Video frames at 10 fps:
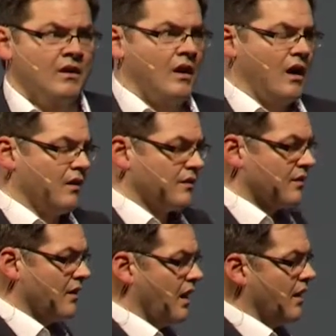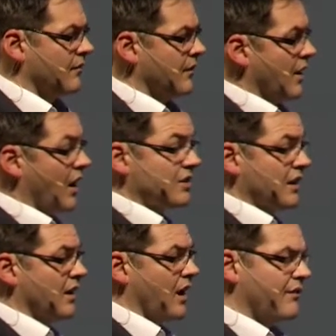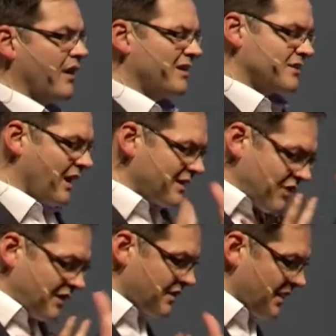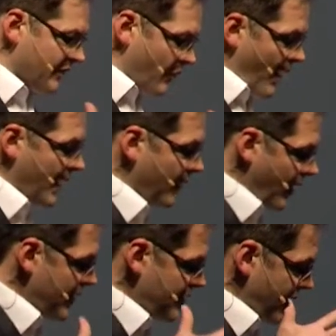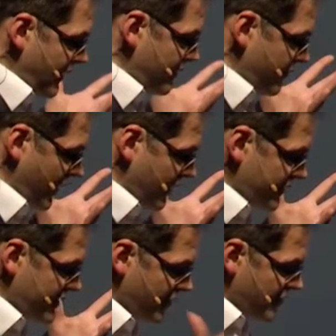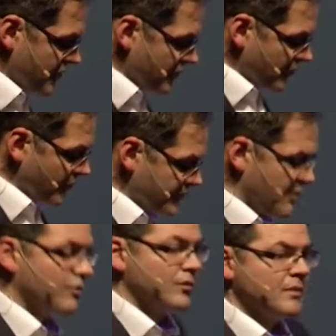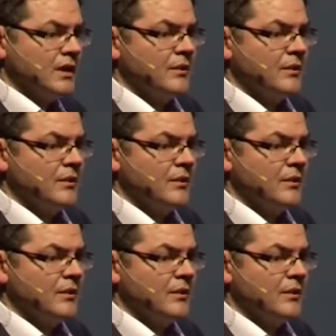And I tried to think of a way by which we can solution this problem,